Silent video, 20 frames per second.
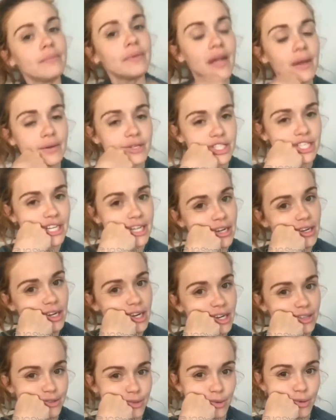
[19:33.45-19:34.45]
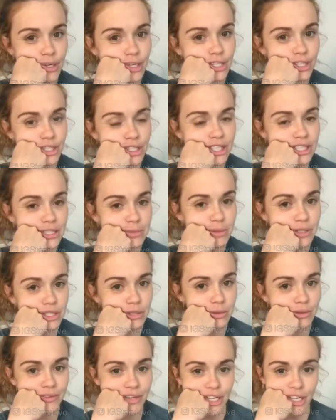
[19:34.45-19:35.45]
but I would check out God's Own Country. It's supposed
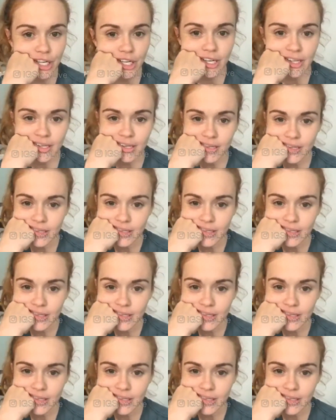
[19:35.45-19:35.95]
to be very good.